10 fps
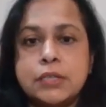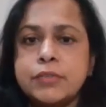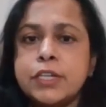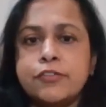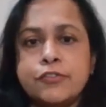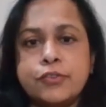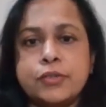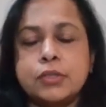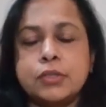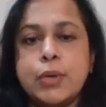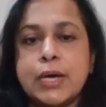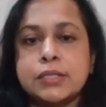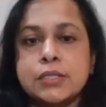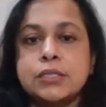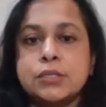even if the
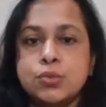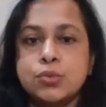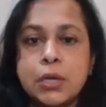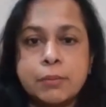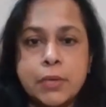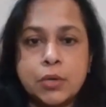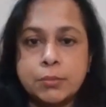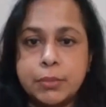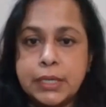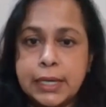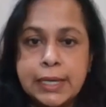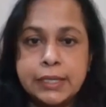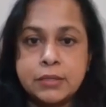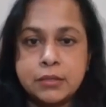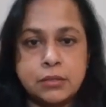vaccines do come out a bit
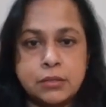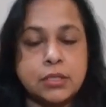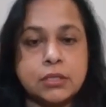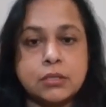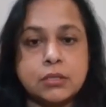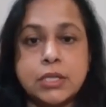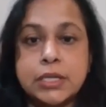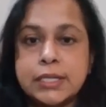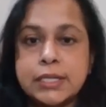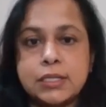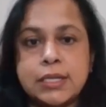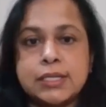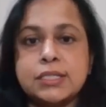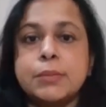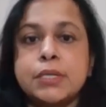late, the earliest
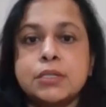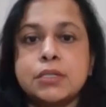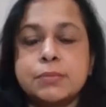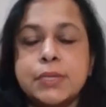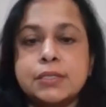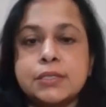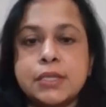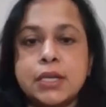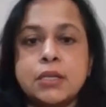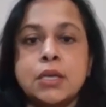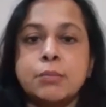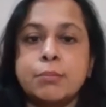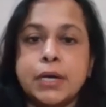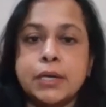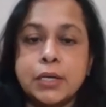estimate is being said
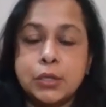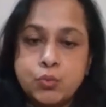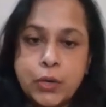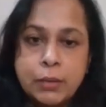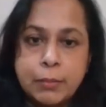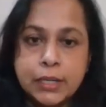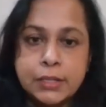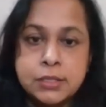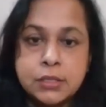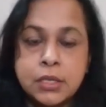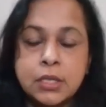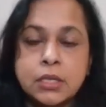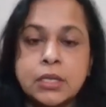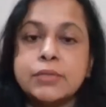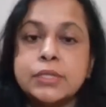by around 12 months,
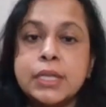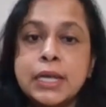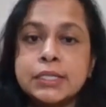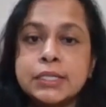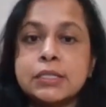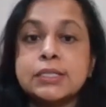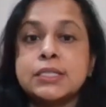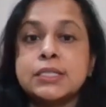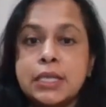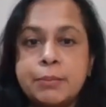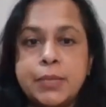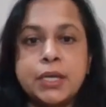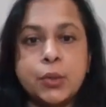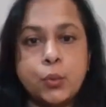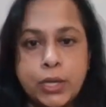nevertheless, it will still
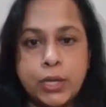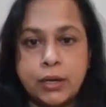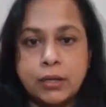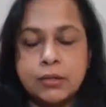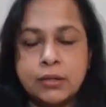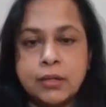be a win,